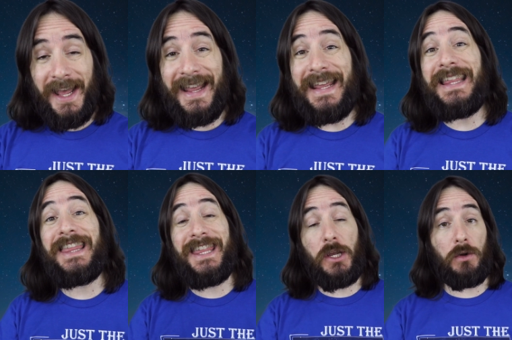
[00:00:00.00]
He
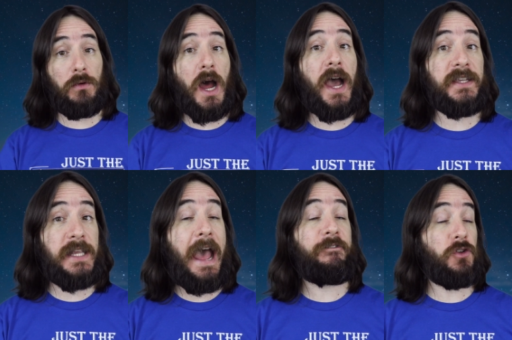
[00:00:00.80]
theorized
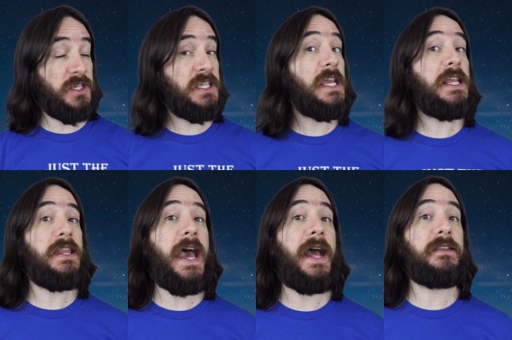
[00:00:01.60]
after seeing
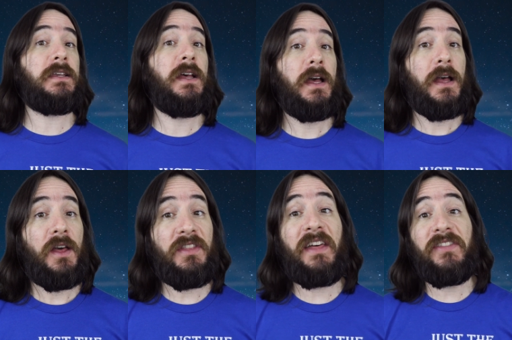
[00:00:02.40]
that
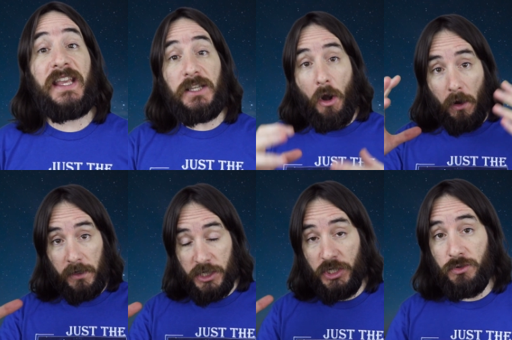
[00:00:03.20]
these
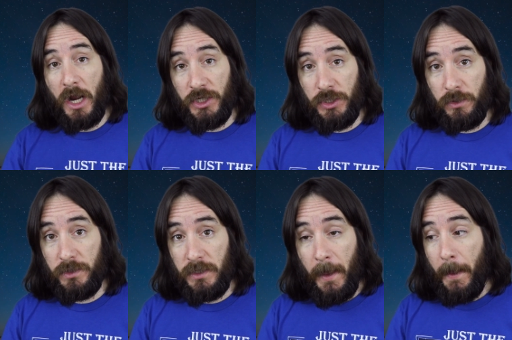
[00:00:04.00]
orange
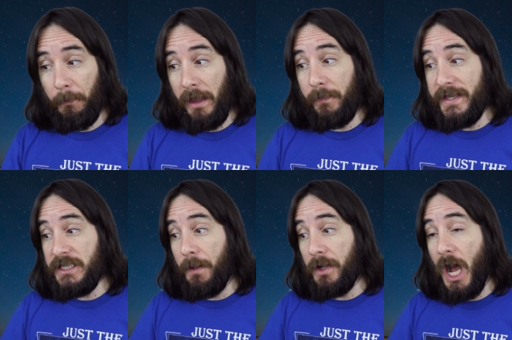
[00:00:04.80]
structures may be
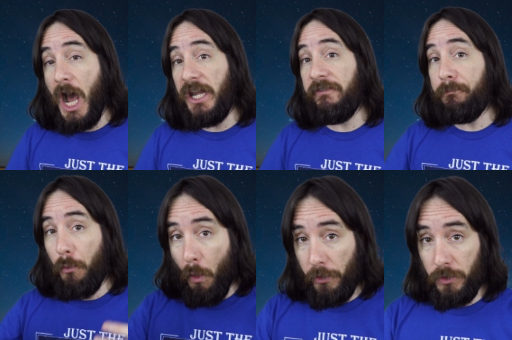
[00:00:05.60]
some kind of
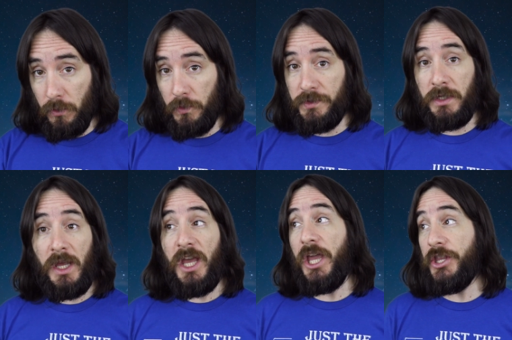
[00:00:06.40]
portals
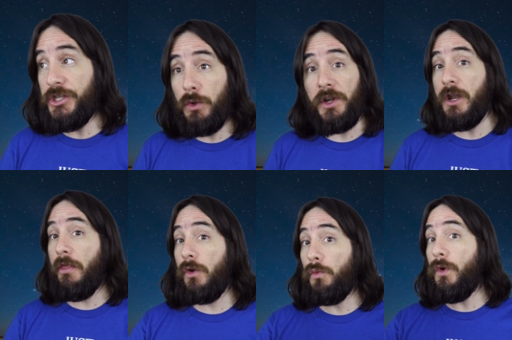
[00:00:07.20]
into
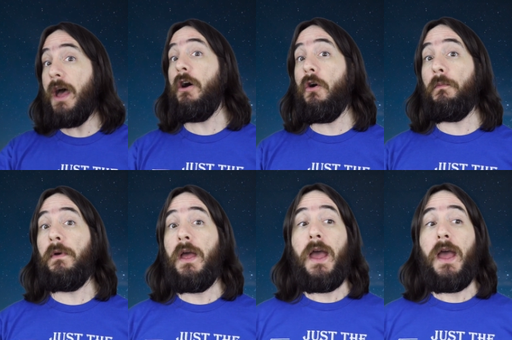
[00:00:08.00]
another realm,